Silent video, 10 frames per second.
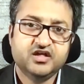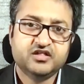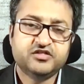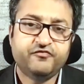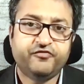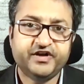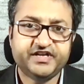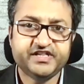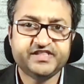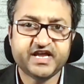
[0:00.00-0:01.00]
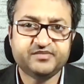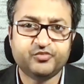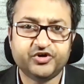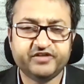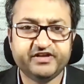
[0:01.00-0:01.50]
So what is that
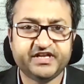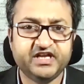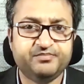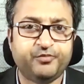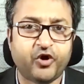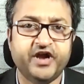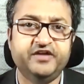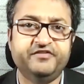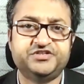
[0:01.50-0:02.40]
motivating point